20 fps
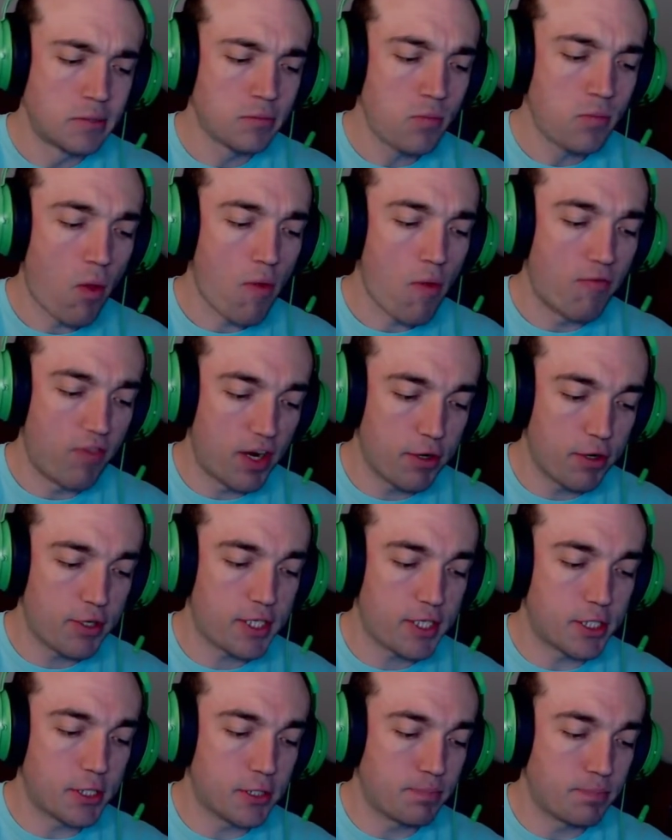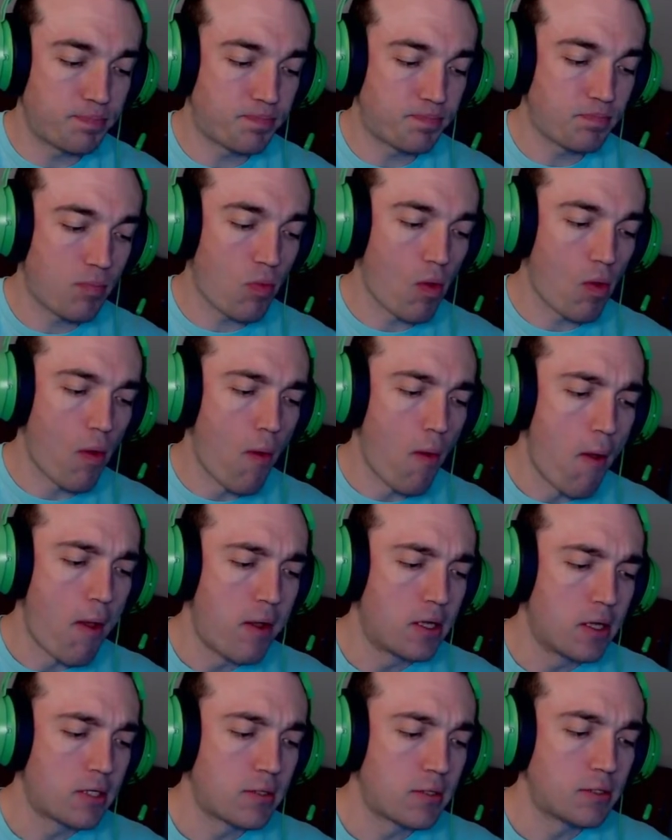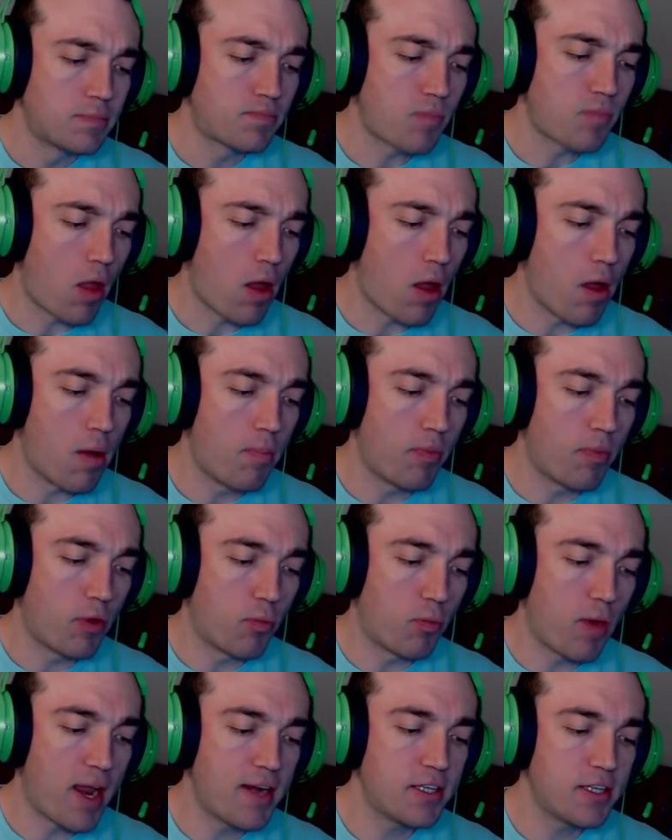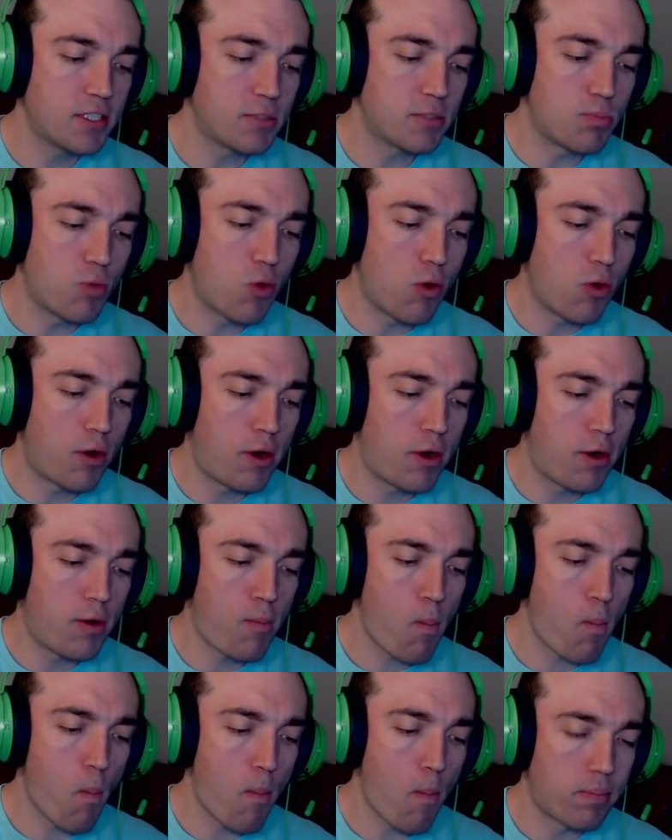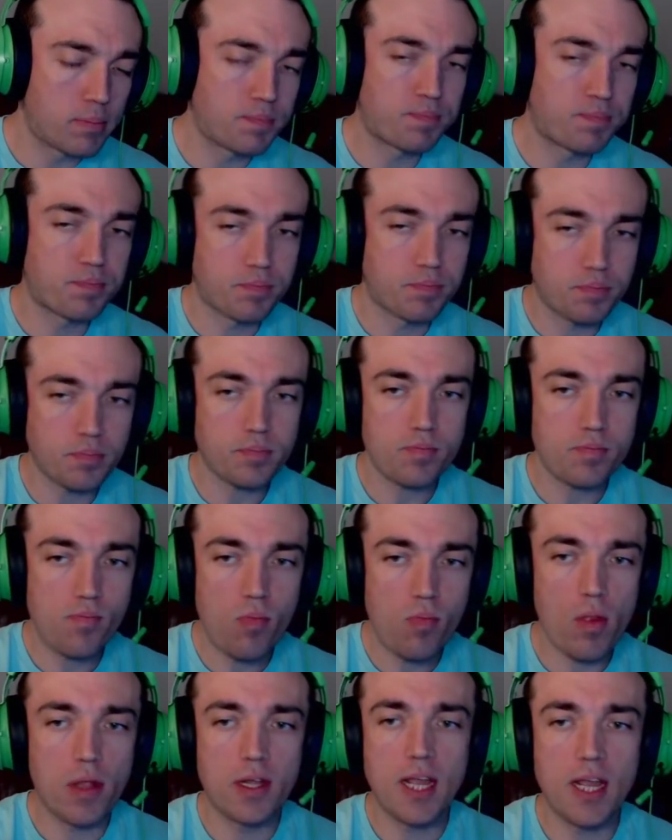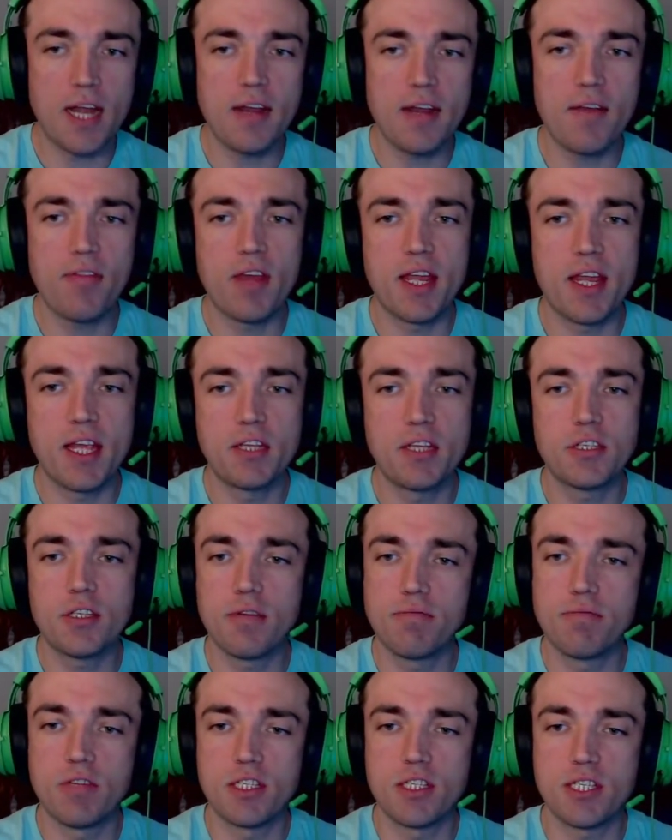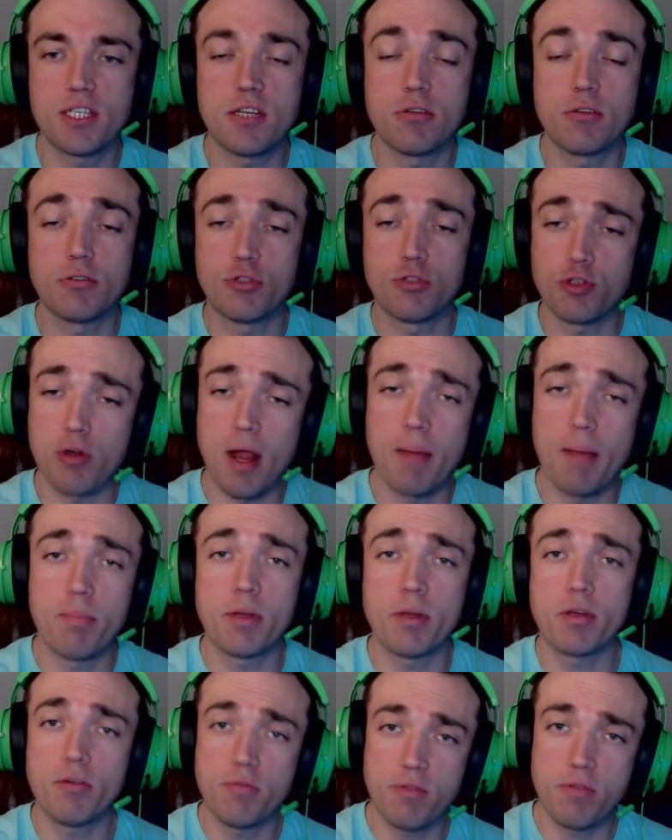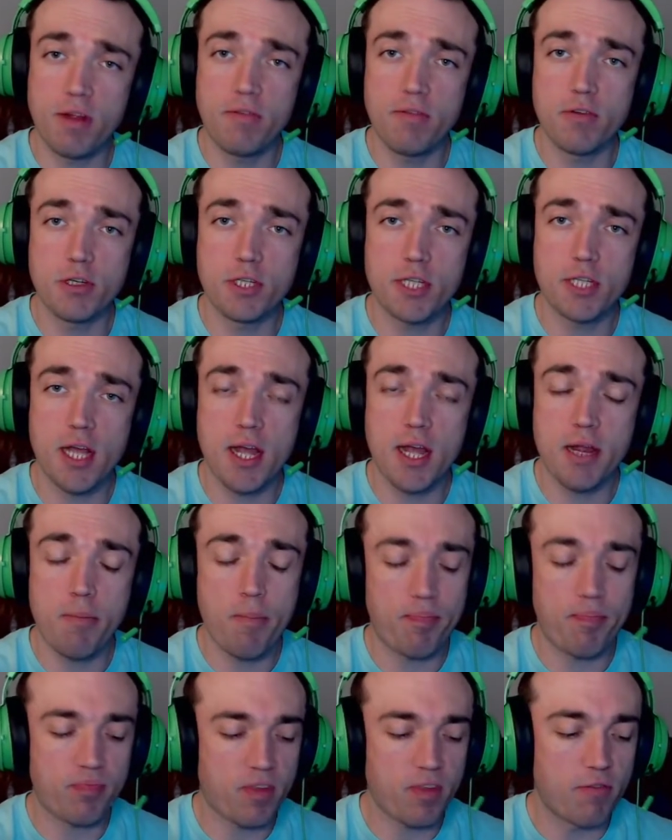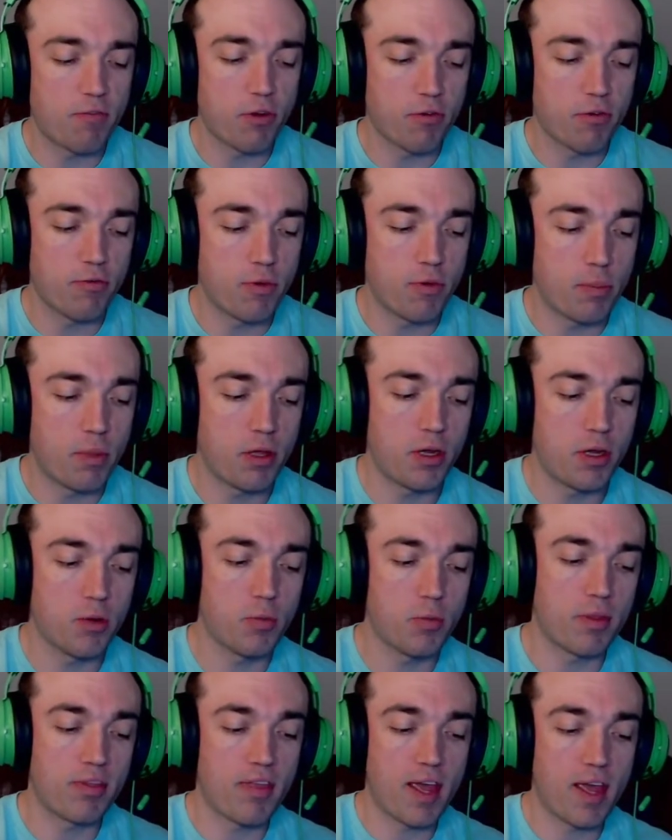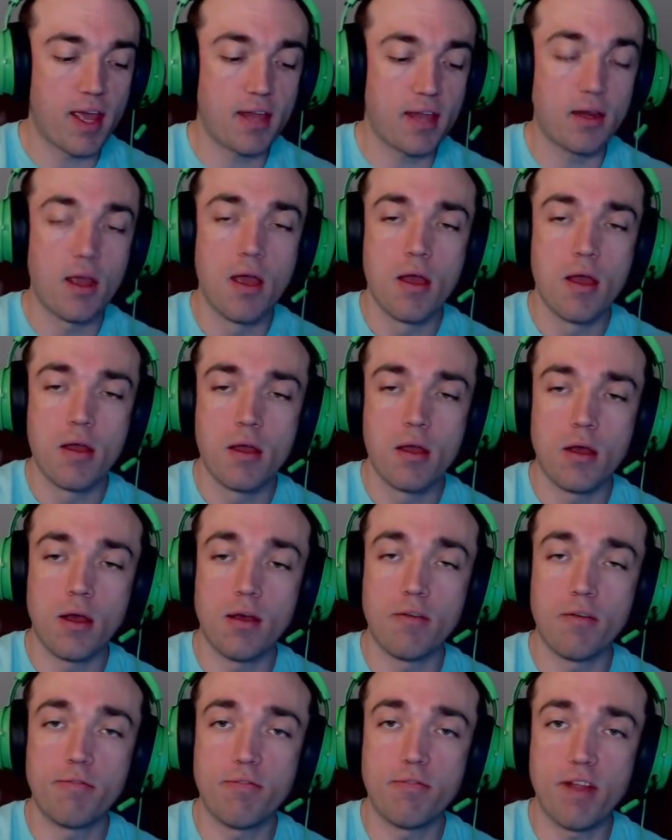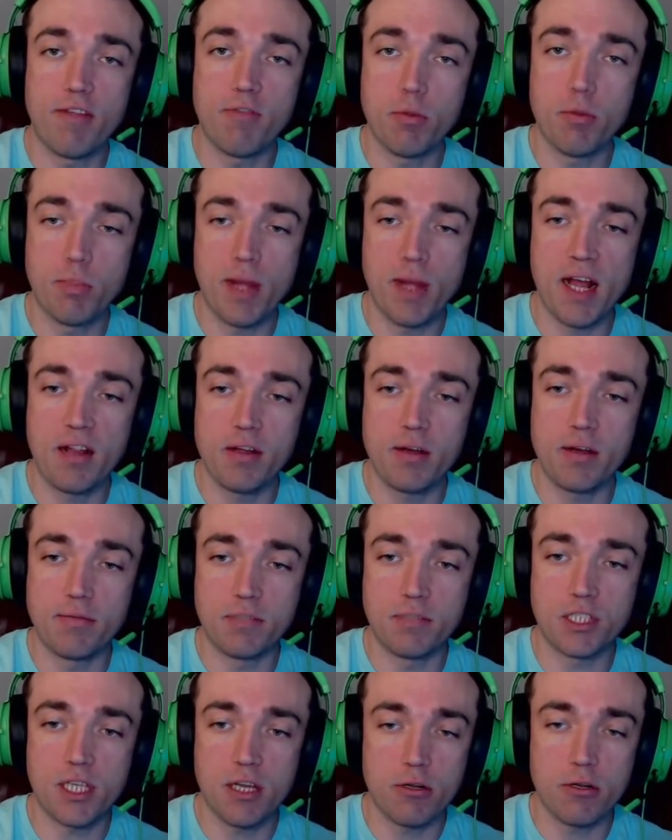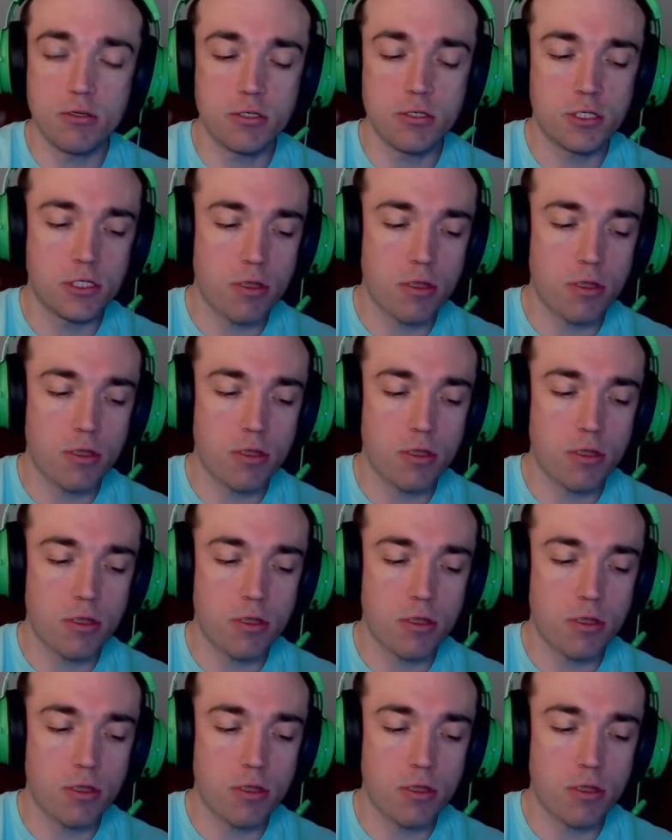Very good. The red is more kind of on the hint of the Skittle tropical flavor side, if you're familiar with that flavor palette of Skittles.